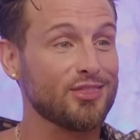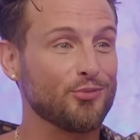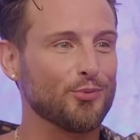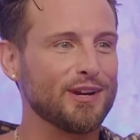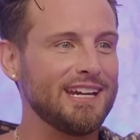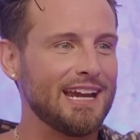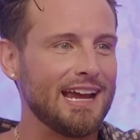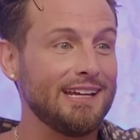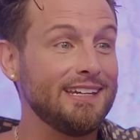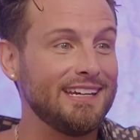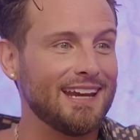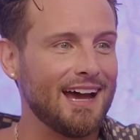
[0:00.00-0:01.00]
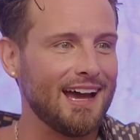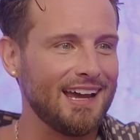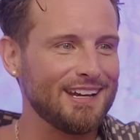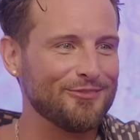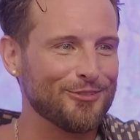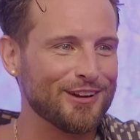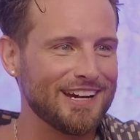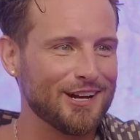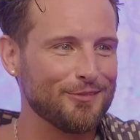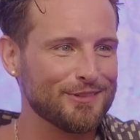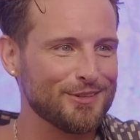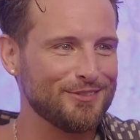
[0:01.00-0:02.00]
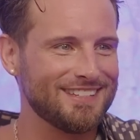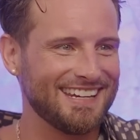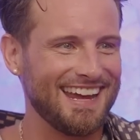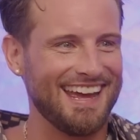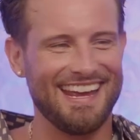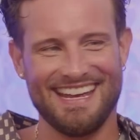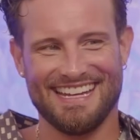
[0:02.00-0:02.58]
$3.99, and we're here with you today.